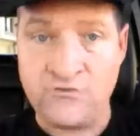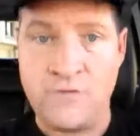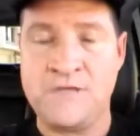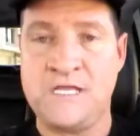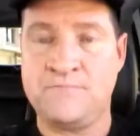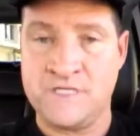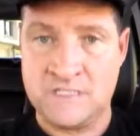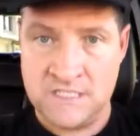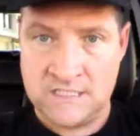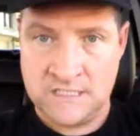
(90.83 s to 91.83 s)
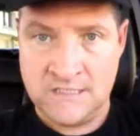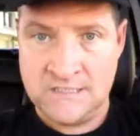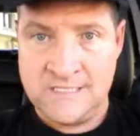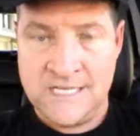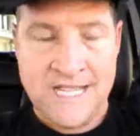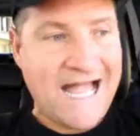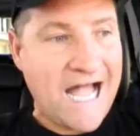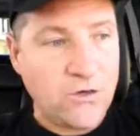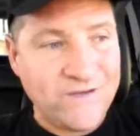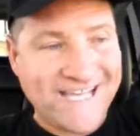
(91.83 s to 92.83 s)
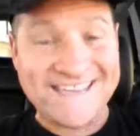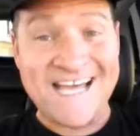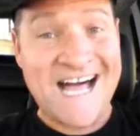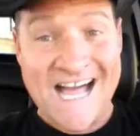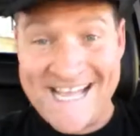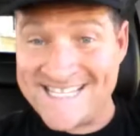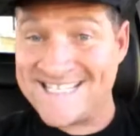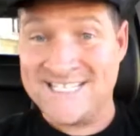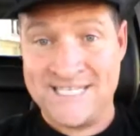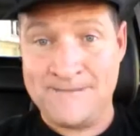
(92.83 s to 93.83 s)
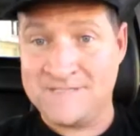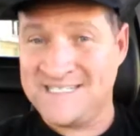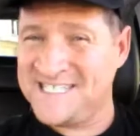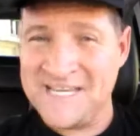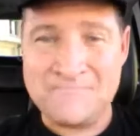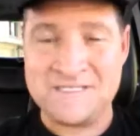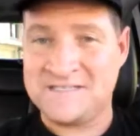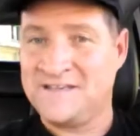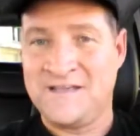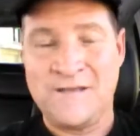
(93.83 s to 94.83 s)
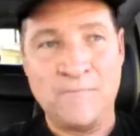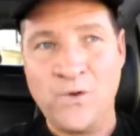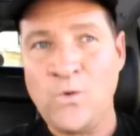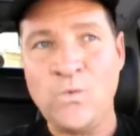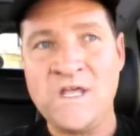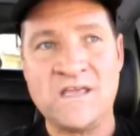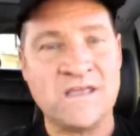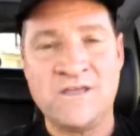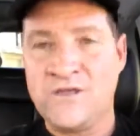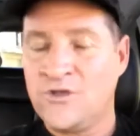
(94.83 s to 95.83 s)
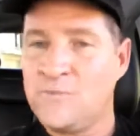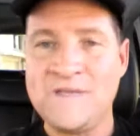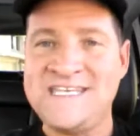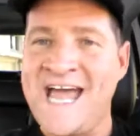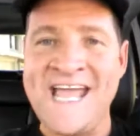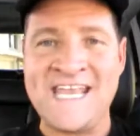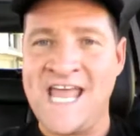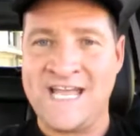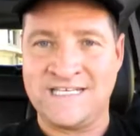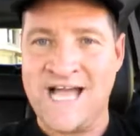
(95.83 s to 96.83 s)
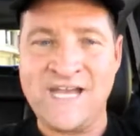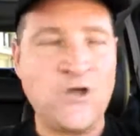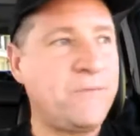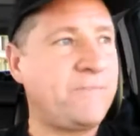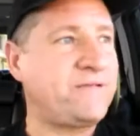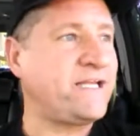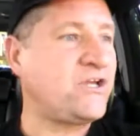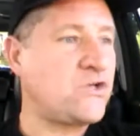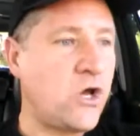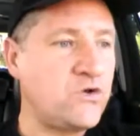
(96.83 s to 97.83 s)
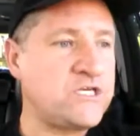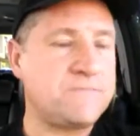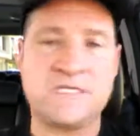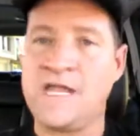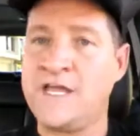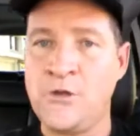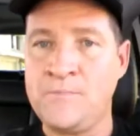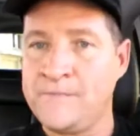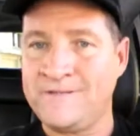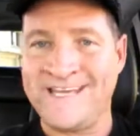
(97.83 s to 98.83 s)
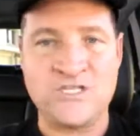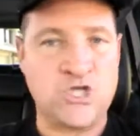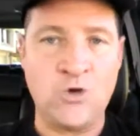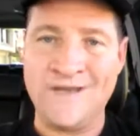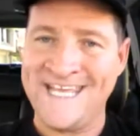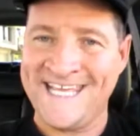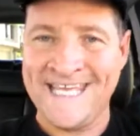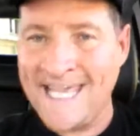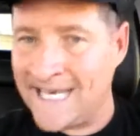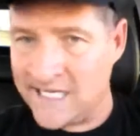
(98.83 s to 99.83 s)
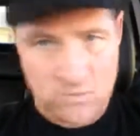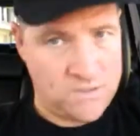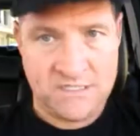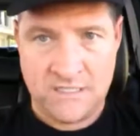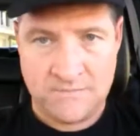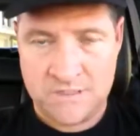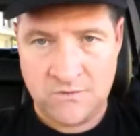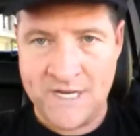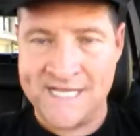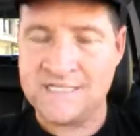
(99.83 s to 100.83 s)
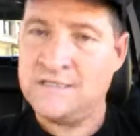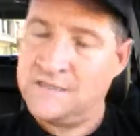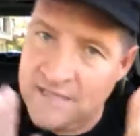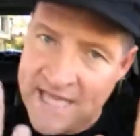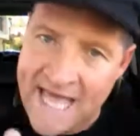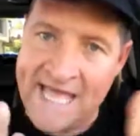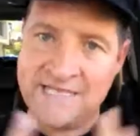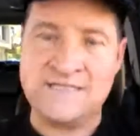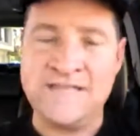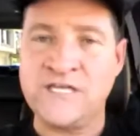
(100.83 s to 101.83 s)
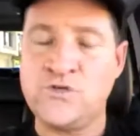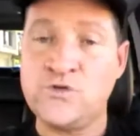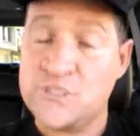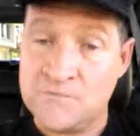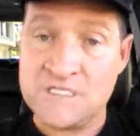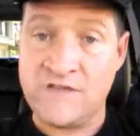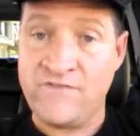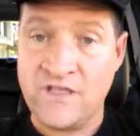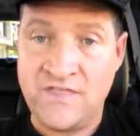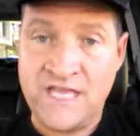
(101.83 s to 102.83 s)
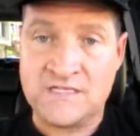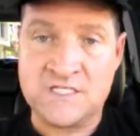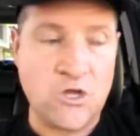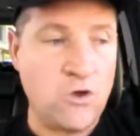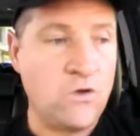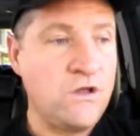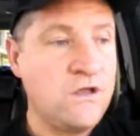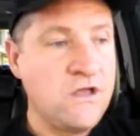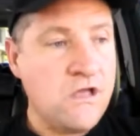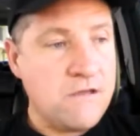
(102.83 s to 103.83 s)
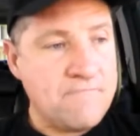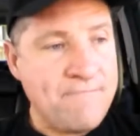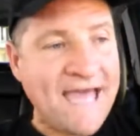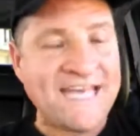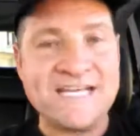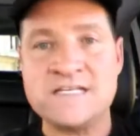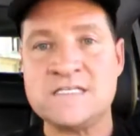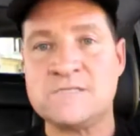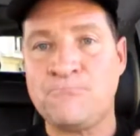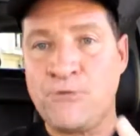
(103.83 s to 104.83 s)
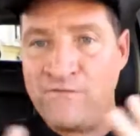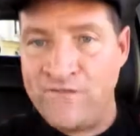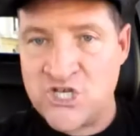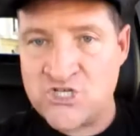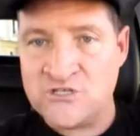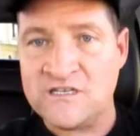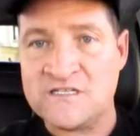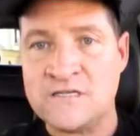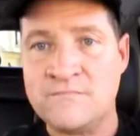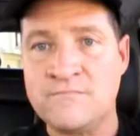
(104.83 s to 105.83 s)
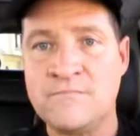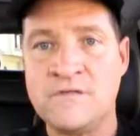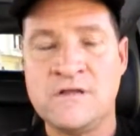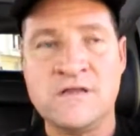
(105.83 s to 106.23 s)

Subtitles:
out repeat business, how to get the highest tips. Tips per week could be day and night. I know people that get no tips, and I know people that totally kill it with tips, right? And they do specific things. So manners, professionalism,